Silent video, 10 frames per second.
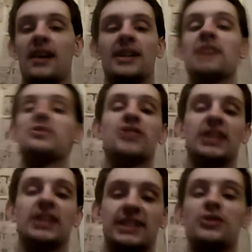he was
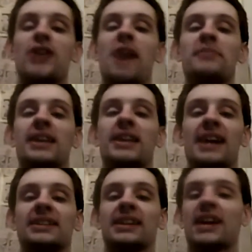just so dominant
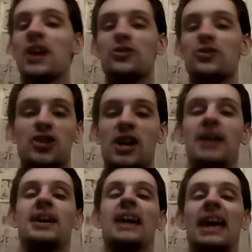as a coach,
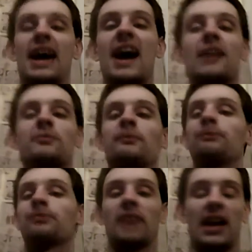and
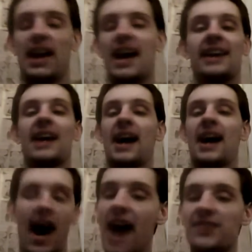
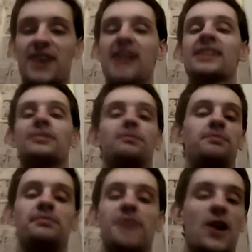I think,
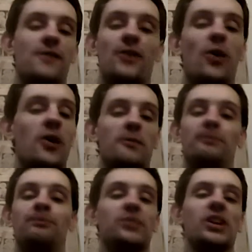therefore,
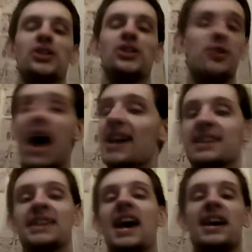you
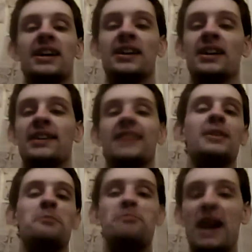gotta say
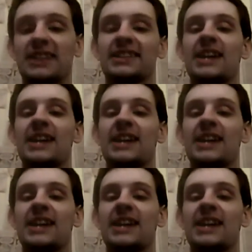that the best